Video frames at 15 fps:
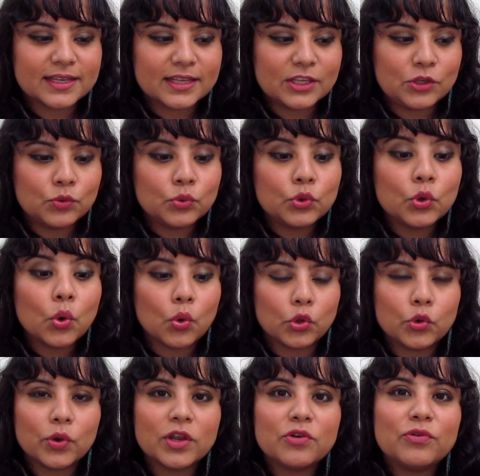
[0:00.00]
you know,
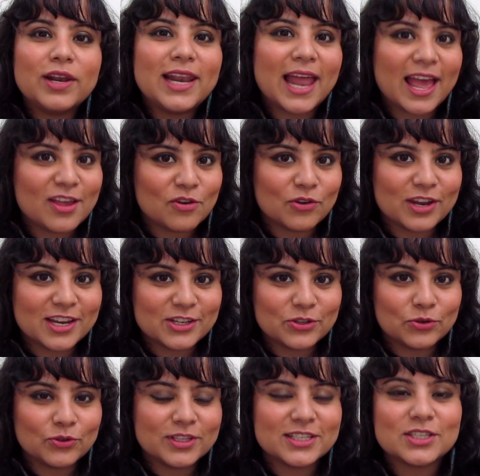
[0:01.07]
you can rely on it.
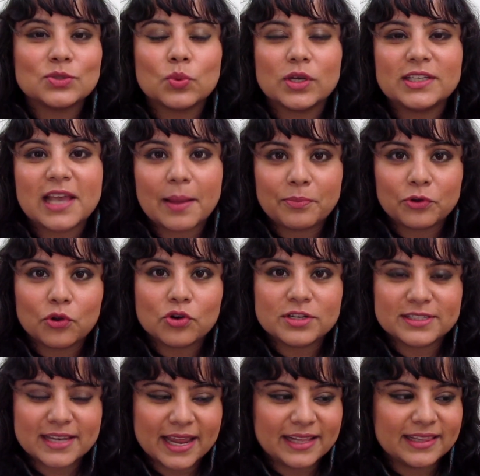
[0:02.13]
You know, this is what
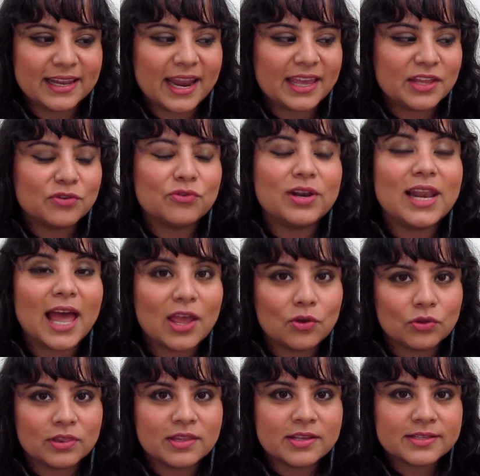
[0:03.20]
Capricorn's like, that I can rely
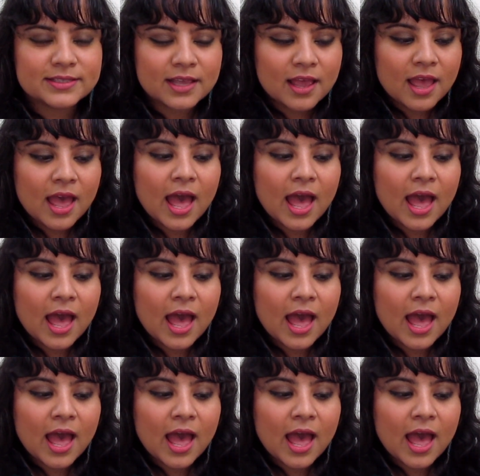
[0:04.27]
on this.